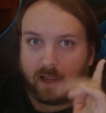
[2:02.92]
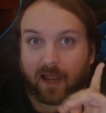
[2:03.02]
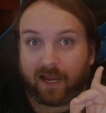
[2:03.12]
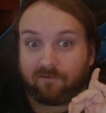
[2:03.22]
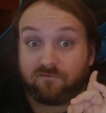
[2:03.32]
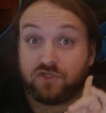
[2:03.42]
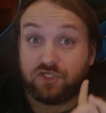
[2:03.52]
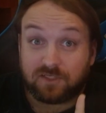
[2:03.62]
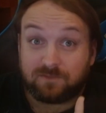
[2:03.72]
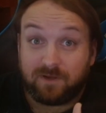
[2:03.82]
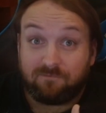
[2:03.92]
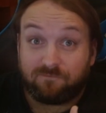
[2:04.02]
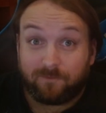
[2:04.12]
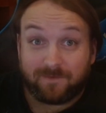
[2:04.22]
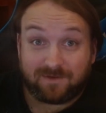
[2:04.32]
I have just been
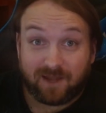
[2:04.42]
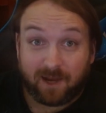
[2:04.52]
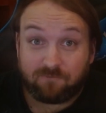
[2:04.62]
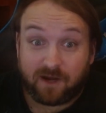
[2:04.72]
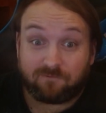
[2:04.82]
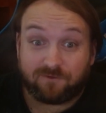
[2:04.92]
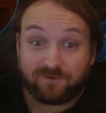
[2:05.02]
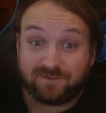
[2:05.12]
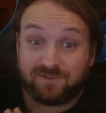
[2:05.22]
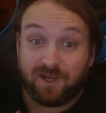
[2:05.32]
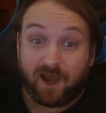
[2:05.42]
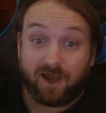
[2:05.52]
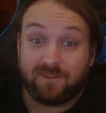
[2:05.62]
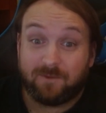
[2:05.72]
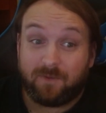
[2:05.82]
informed that time travel is
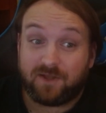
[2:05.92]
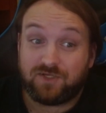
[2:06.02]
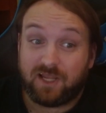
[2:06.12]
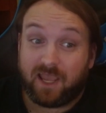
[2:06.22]
not in the budget,